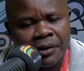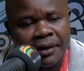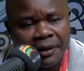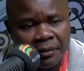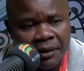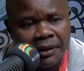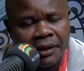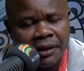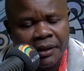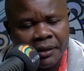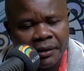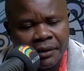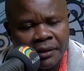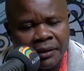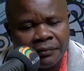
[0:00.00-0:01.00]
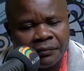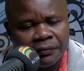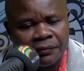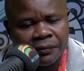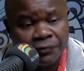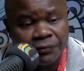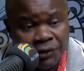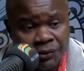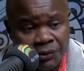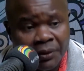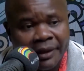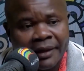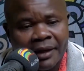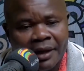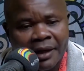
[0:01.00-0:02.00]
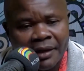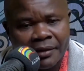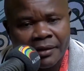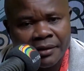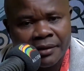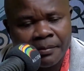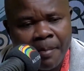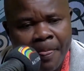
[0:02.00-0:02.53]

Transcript: regulator gave official guidelines,